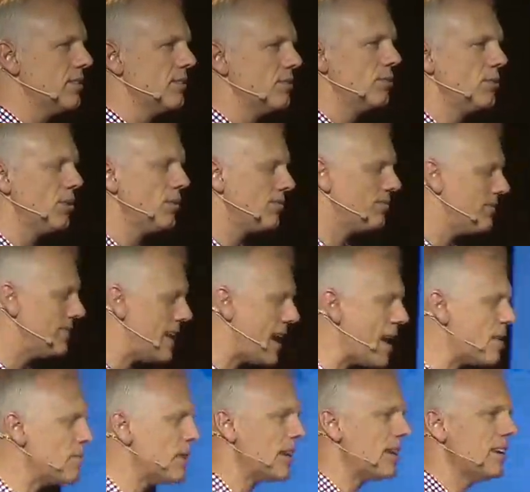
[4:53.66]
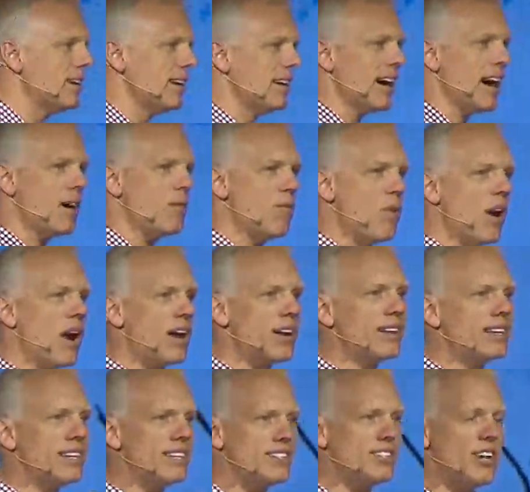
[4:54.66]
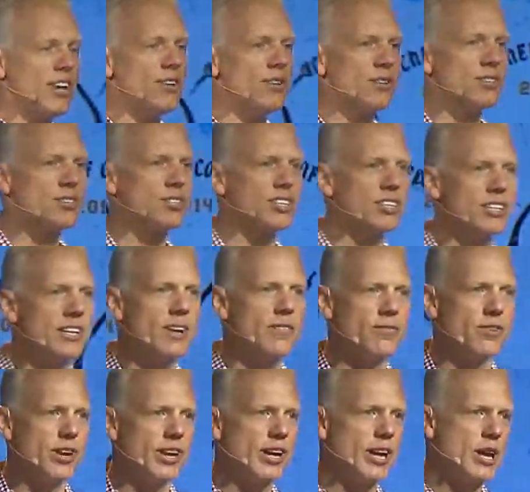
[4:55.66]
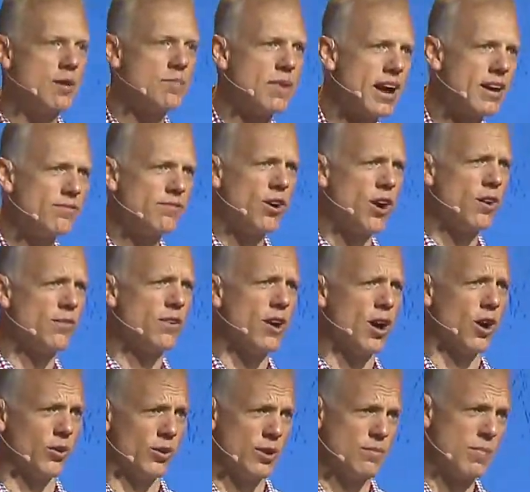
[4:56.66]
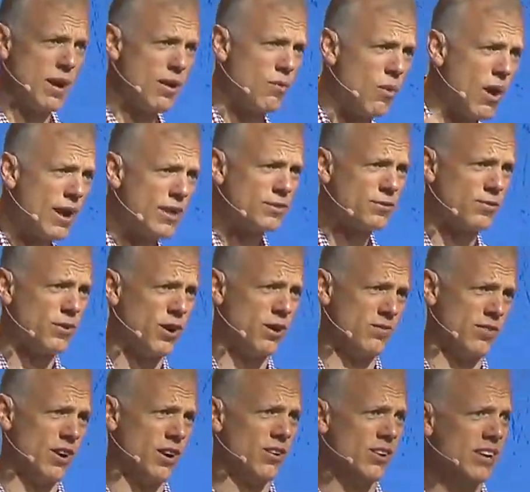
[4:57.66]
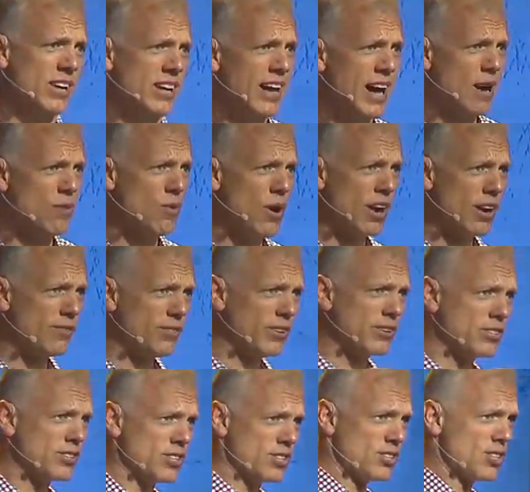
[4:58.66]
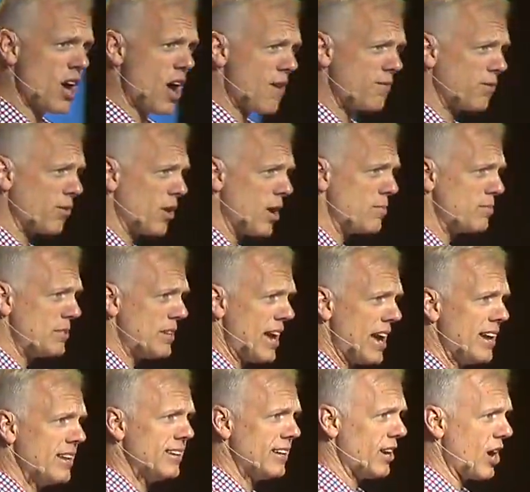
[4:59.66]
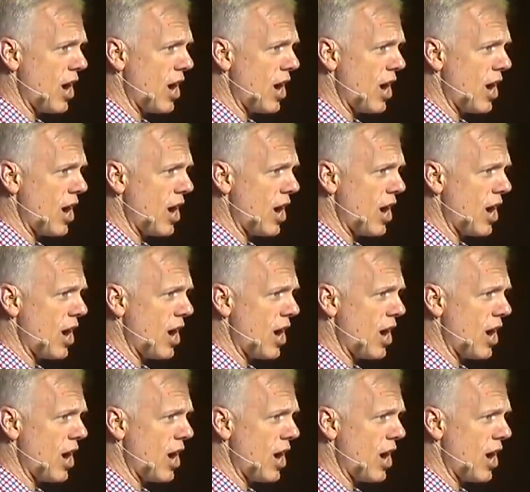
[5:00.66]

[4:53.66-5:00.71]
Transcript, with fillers: Well, damn it, I want continuous delivery in my Volvo, in my wife's Volvo. I want if there's a software update, it